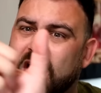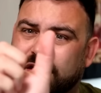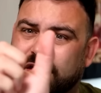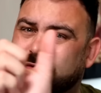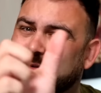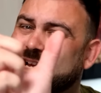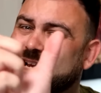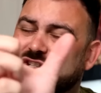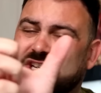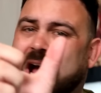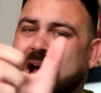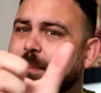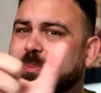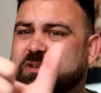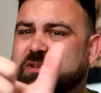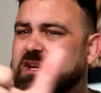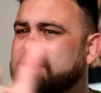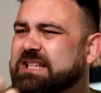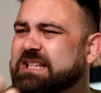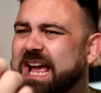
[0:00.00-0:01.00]
A three inch gap,
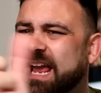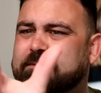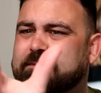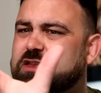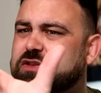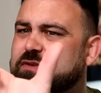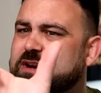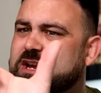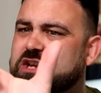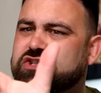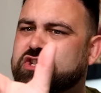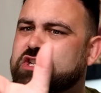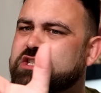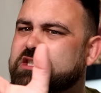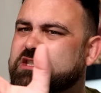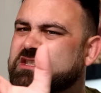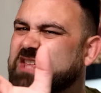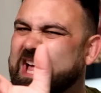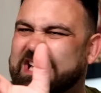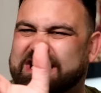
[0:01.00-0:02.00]
is, is that even three
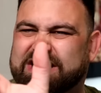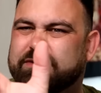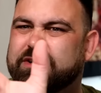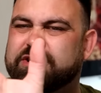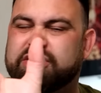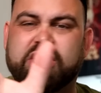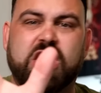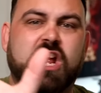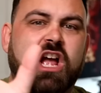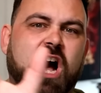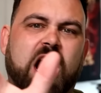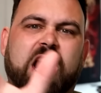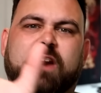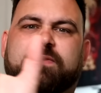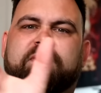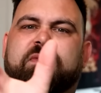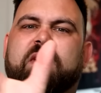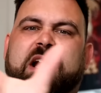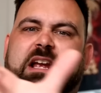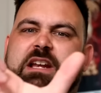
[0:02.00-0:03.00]
inches? That's three inches? I
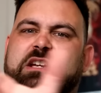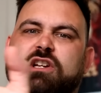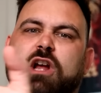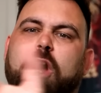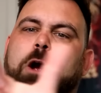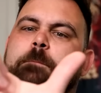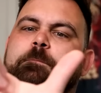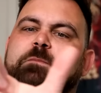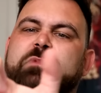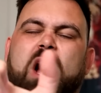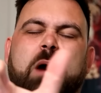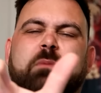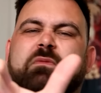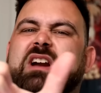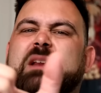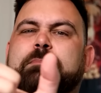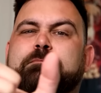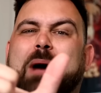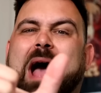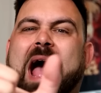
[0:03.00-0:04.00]
don't fucking know. I'm
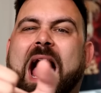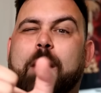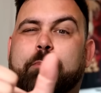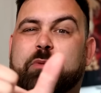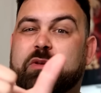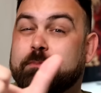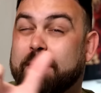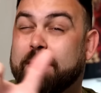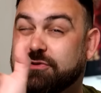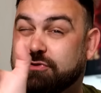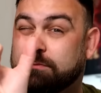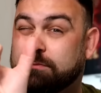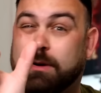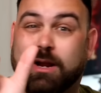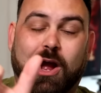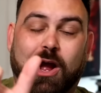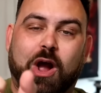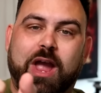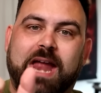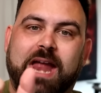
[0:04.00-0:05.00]
really bad with measuring
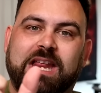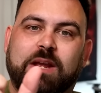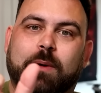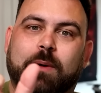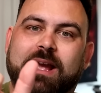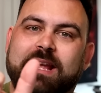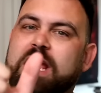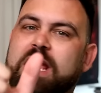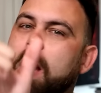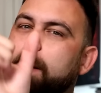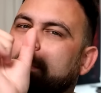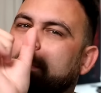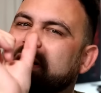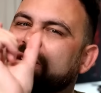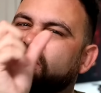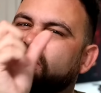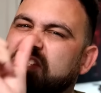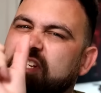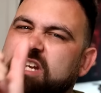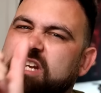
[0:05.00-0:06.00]
by eye anyway, but
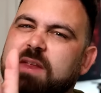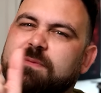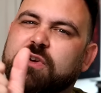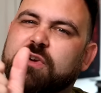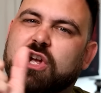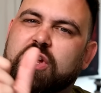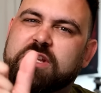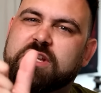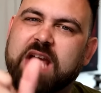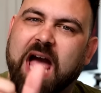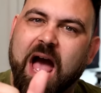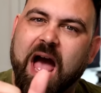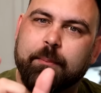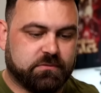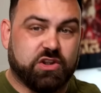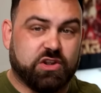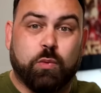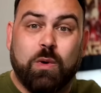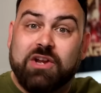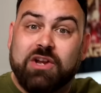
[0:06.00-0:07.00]
it's a significant gap.
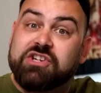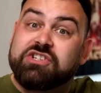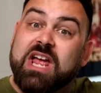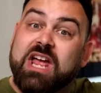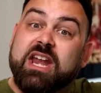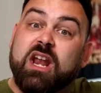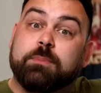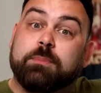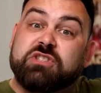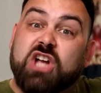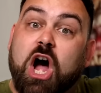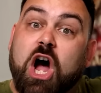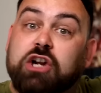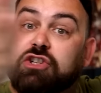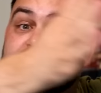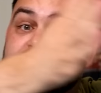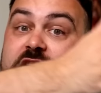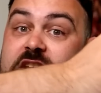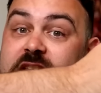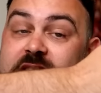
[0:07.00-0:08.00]
The witches end up
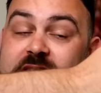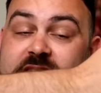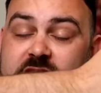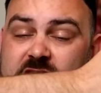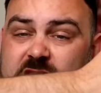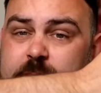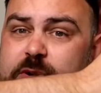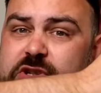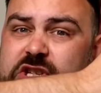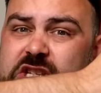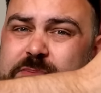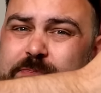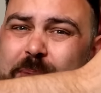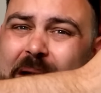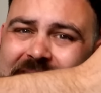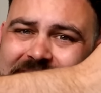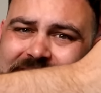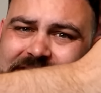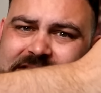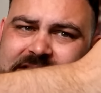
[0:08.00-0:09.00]
touching the succubus's
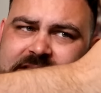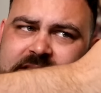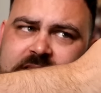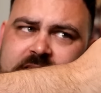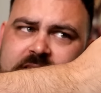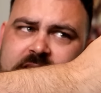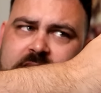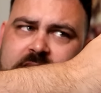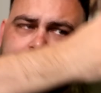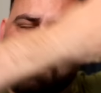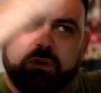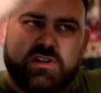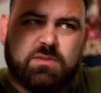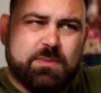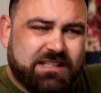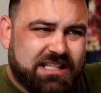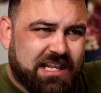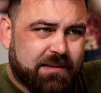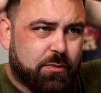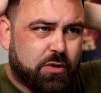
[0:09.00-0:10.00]
base, which
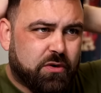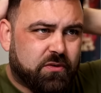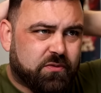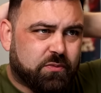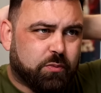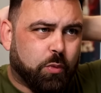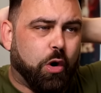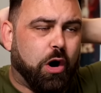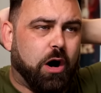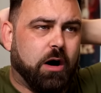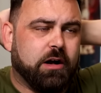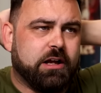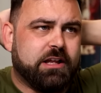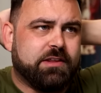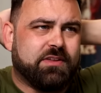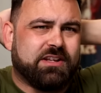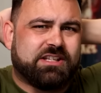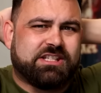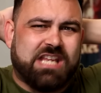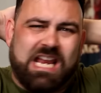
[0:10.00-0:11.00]
means they moved what?
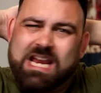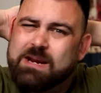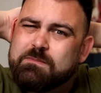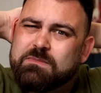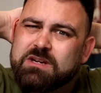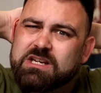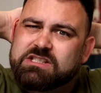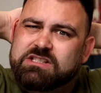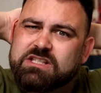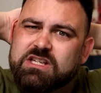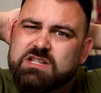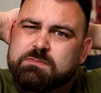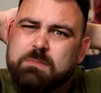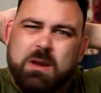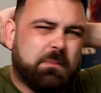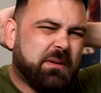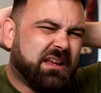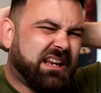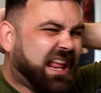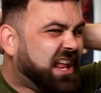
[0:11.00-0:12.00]
The same distance,
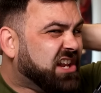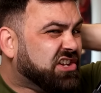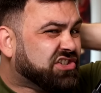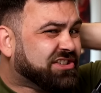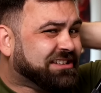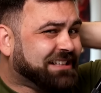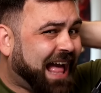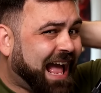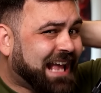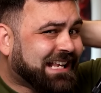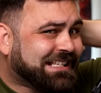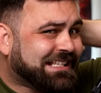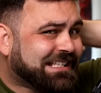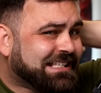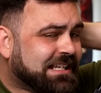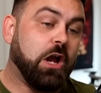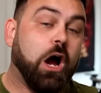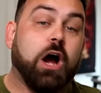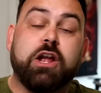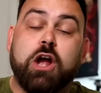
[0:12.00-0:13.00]
maybe an inch
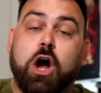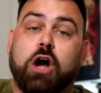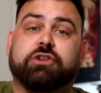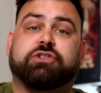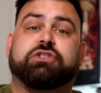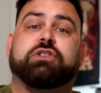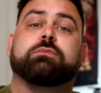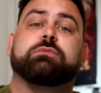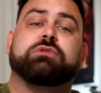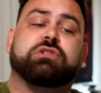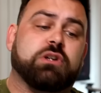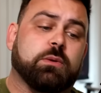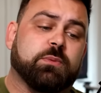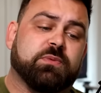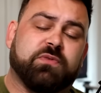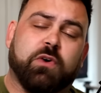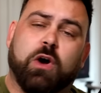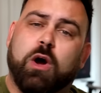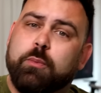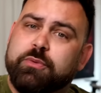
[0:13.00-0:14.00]
less? I asked them to
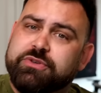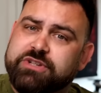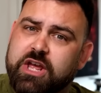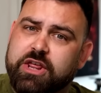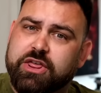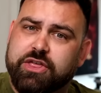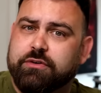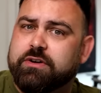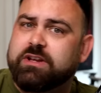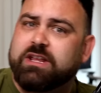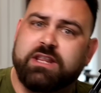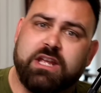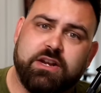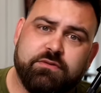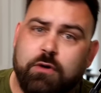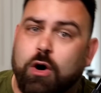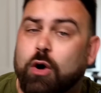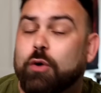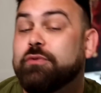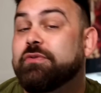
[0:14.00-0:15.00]
confirm was it a three that they
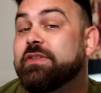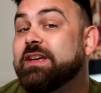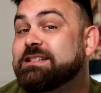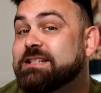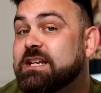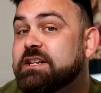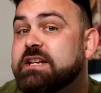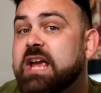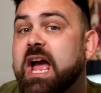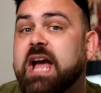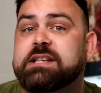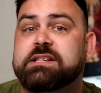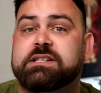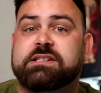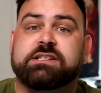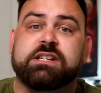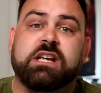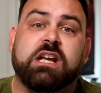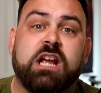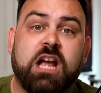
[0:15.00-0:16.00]
rolled, and they said
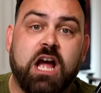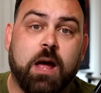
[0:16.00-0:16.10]
yes.